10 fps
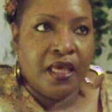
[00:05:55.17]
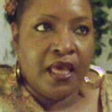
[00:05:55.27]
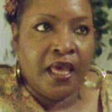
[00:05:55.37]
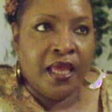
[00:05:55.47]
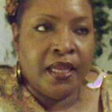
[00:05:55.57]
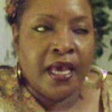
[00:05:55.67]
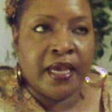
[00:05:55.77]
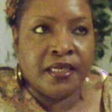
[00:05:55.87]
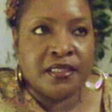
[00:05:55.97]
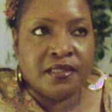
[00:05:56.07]
and I
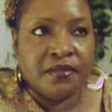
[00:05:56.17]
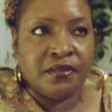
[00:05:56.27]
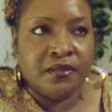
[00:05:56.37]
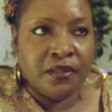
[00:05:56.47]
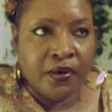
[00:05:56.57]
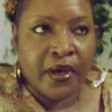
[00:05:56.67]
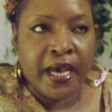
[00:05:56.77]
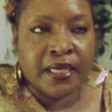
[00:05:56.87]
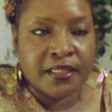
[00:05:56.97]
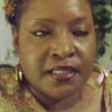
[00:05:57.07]

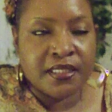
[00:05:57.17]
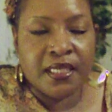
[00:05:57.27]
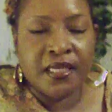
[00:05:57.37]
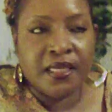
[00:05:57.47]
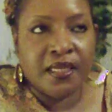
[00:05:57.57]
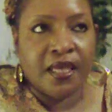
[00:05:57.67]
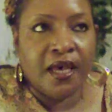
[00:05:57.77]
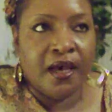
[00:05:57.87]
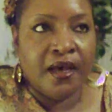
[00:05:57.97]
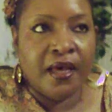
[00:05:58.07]
could see it.
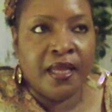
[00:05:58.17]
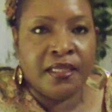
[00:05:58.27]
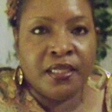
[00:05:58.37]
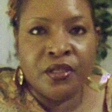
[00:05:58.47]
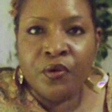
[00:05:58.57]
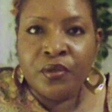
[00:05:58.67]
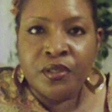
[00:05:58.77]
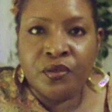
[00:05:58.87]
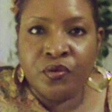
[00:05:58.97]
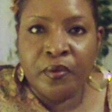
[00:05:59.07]
I didn't know what to
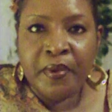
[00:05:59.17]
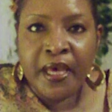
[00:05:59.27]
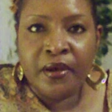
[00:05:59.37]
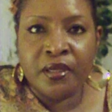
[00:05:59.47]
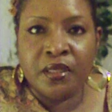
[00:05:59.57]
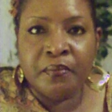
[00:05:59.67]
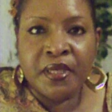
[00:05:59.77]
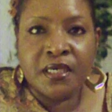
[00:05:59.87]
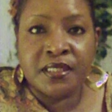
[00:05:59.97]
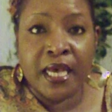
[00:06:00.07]
do about it
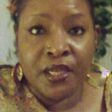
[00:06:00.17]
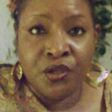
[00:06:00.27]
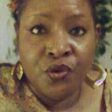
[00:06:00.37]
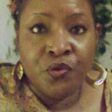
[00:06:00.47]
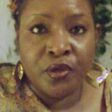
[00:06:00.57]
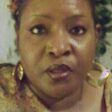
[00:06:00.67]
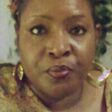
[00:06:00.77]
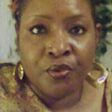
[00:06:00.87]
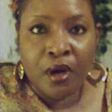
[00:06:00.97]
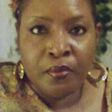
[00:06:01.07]
because I knew where the
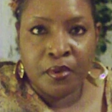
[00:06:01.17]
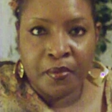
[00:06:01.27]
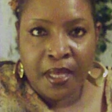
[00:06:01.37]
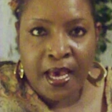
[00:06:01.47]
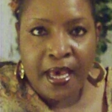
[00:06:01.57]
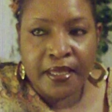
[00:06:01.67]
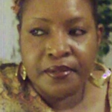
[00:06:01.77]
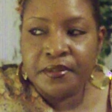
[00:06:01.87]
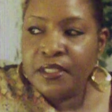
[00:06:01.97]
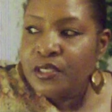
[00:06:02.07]
problem lied.
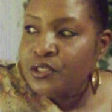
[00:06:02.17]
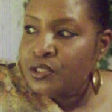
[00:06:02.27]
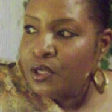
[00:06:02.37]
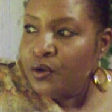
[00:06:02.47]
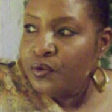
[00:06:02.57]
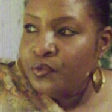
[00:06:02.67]
So